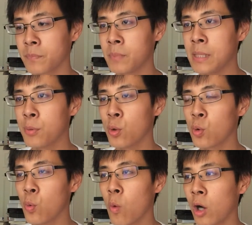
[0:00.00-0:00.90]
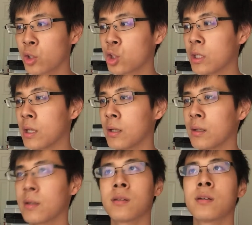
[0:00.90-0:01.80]
people who watched
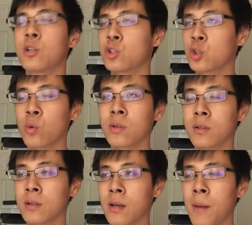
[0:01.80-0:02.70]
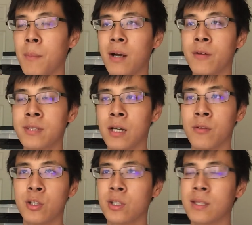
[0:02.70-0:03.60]
a certain amount of
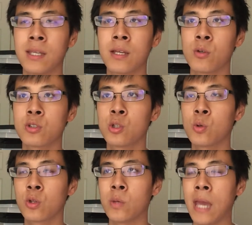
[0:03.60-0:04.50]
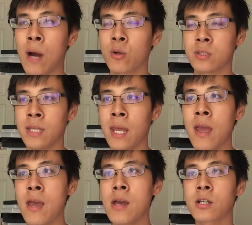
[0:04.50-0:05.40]
television, I think it was 2 or 3 hours a day,
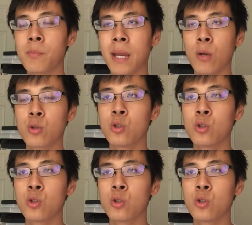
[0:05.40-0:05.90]
compared to